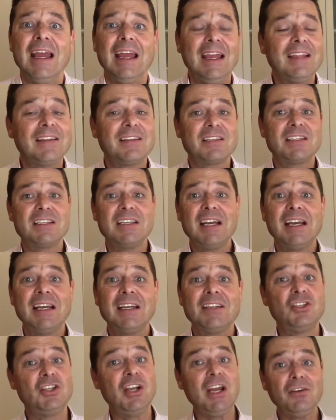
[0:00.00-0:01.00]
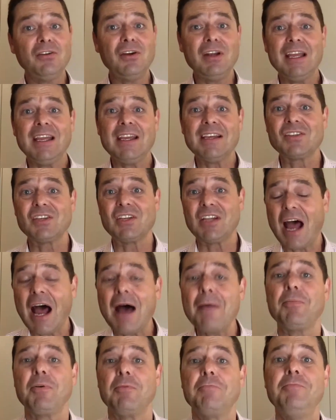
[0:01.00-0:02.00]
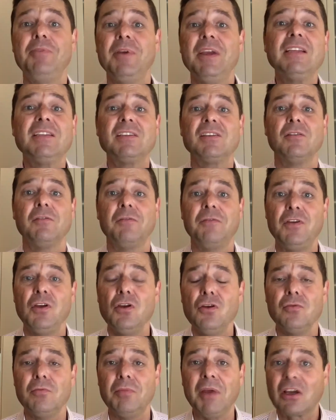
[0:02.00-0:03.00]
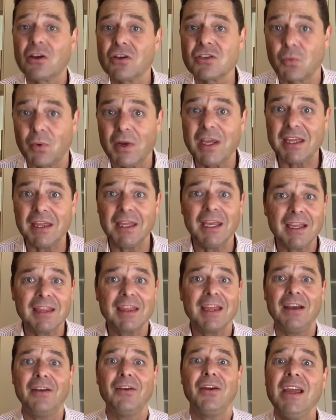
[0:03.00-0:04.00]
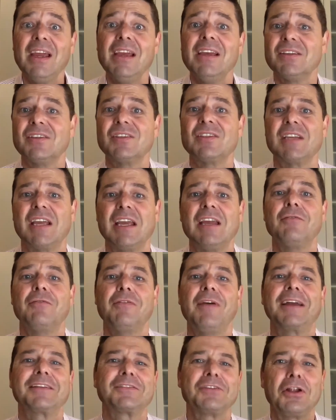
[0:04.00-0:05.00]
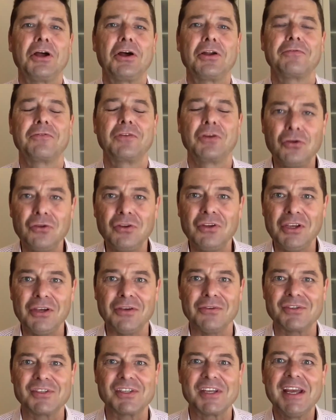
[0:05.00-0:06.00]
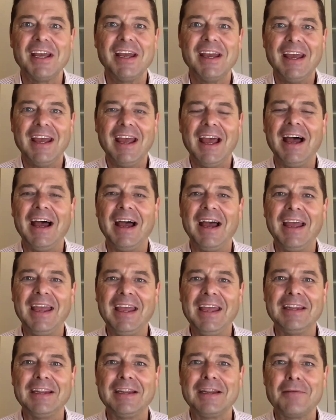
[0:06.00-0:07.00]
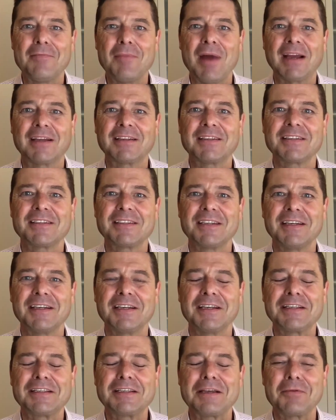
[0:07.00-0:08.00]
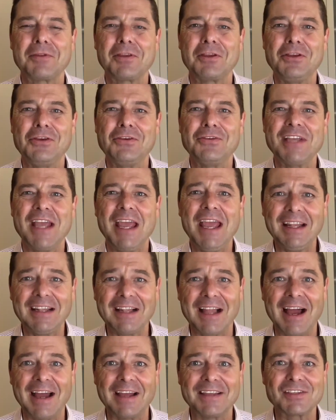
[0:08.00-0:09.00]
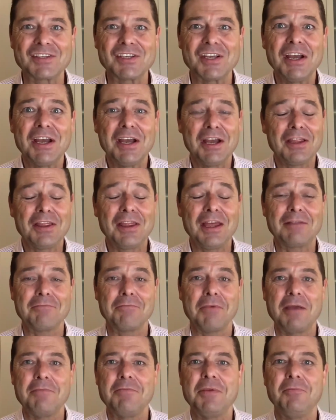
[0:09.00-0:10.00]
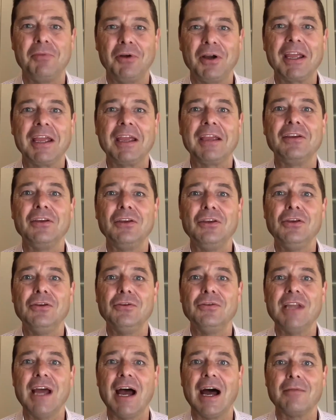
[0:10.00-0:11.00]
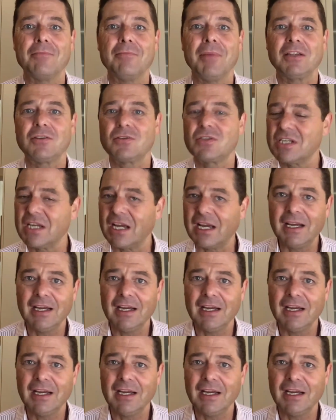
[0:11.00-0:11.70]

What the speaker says: It generally is an upbeat view because we think there is, in fact, a lot of good news in and amongst some of the news headlines that may be bringing you down. But